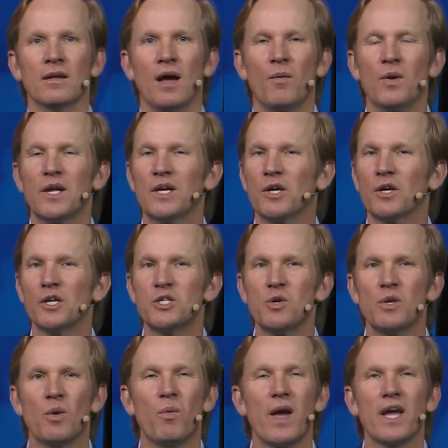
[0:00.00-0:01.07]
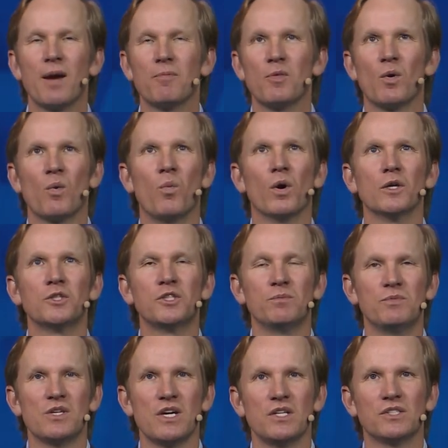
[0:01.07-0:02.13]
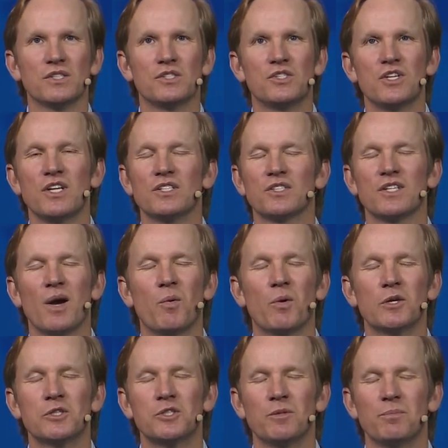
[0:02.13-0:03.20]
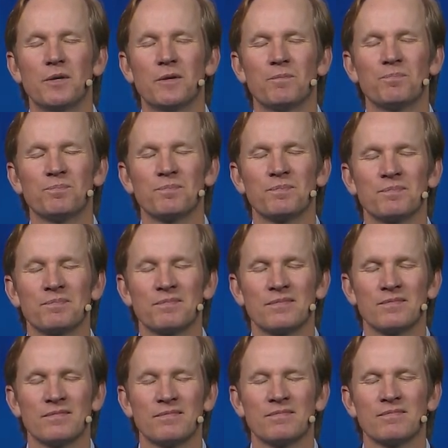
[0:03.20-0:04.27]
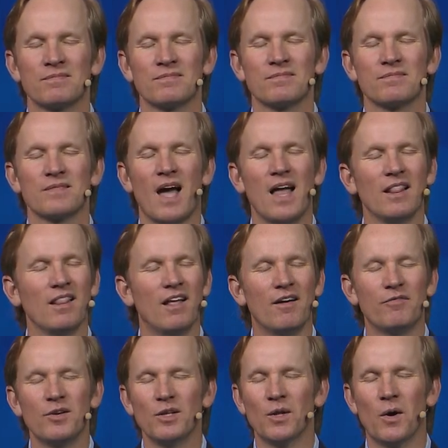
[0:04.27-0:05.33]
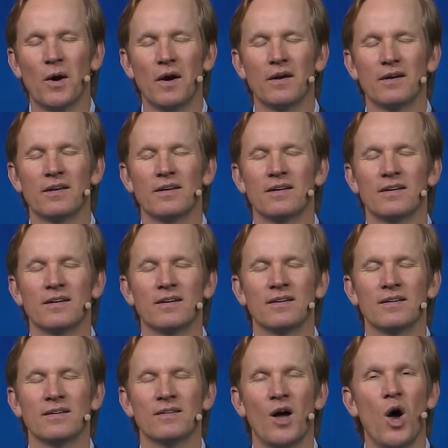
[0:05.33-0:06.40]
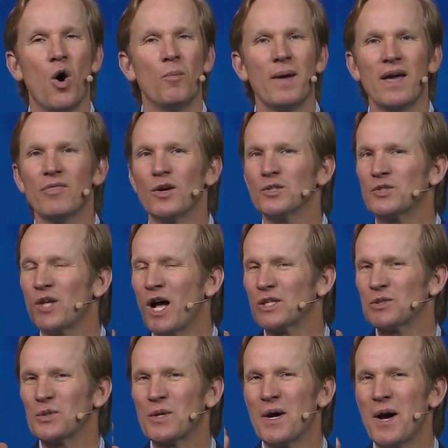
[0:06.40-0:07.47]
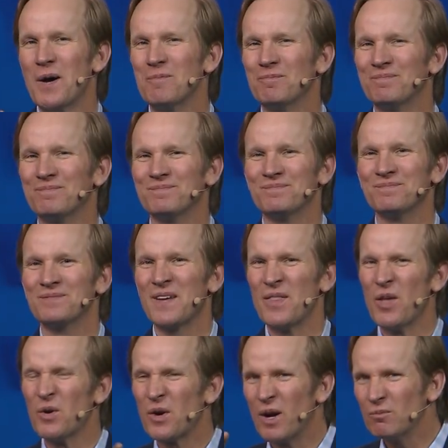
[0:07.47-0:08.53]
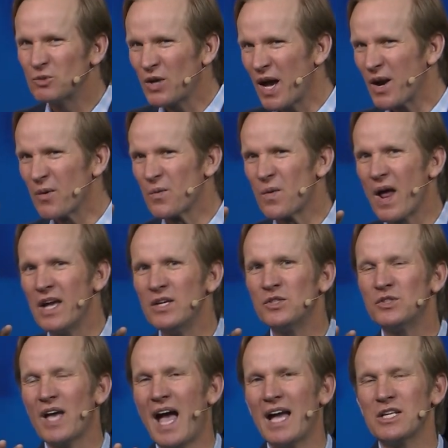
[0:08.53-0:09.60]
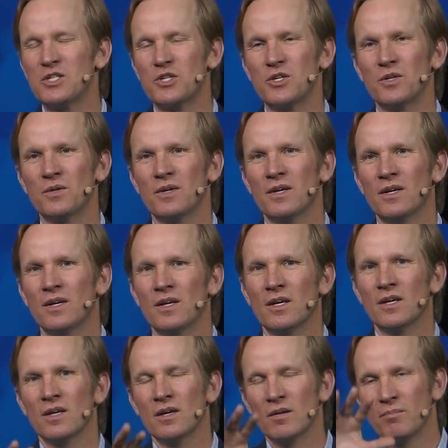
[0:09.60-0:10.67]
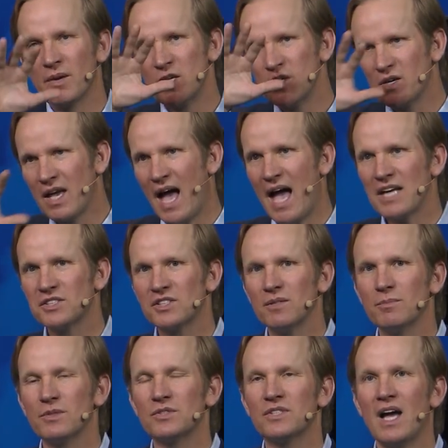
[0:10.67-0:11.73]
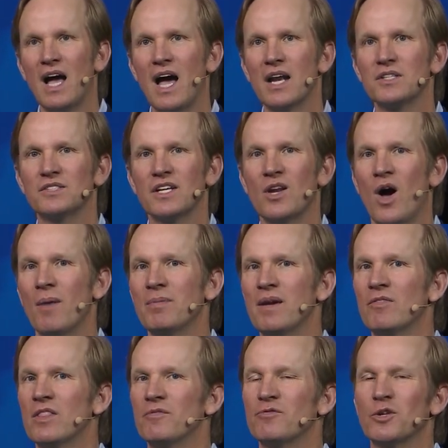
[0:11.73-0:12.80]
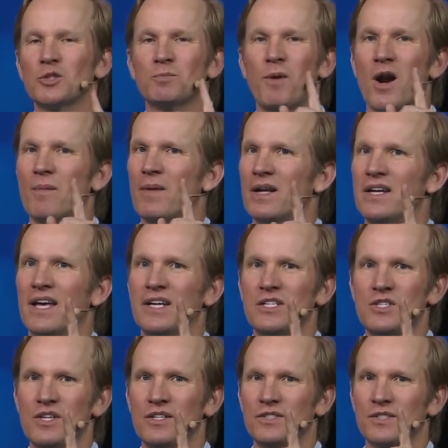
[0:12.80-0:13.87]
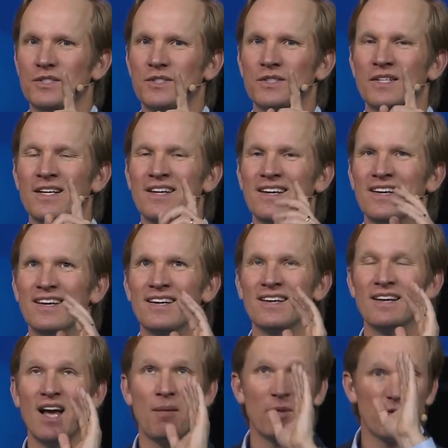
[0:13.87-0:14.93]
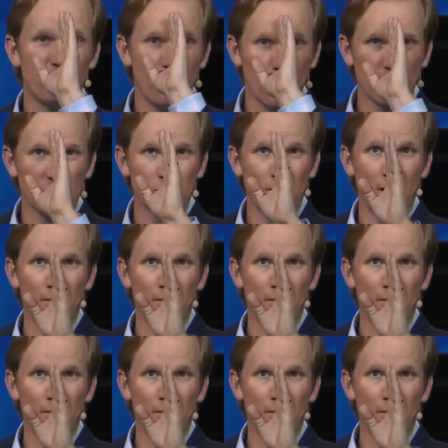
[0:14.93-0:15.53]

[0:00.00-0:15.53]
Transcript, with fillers: I want to encourage you when you wake up in the morning, worship Jesus. Jesus, I worship you. I love you, Lord. Oh man, those thoughts will come. They'll come trying to race at you. But as you cast them aside and say, No, I'm giving the first part of my day to Jesus, I'm going to focus my